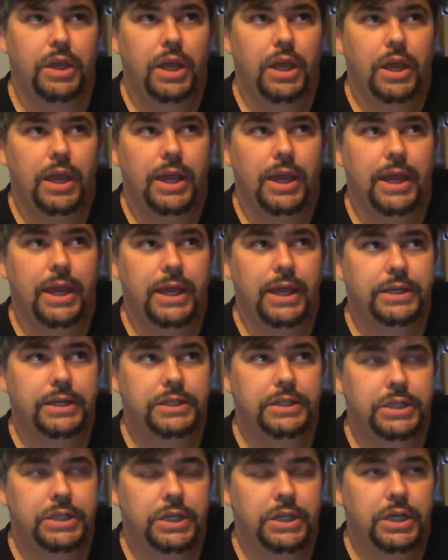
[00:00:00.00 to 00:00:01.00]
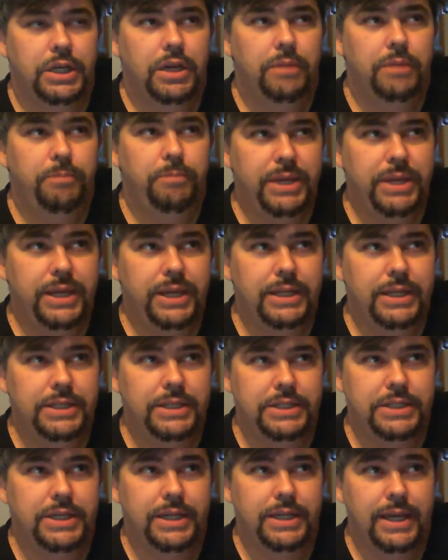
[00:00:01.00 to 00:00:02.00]
and begins to
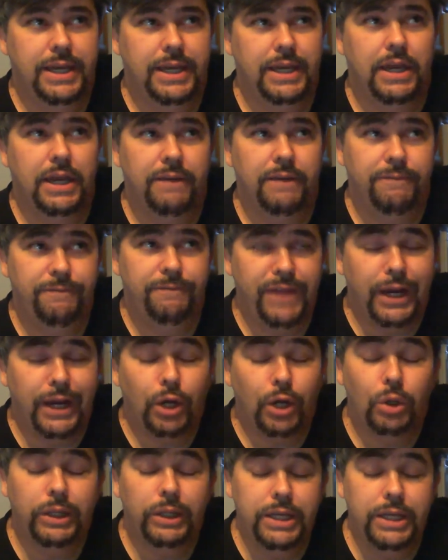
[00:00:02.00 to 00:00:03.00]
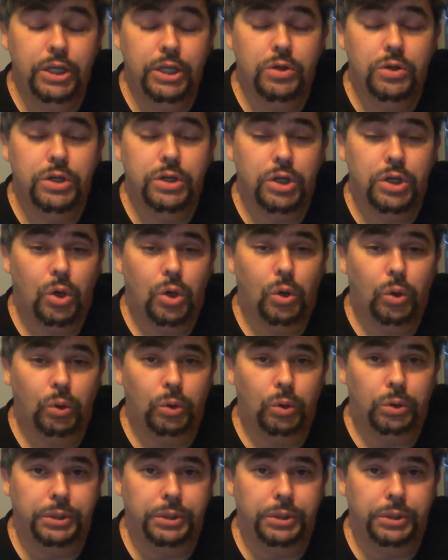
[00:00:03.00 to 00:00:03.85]
get a fairly good hold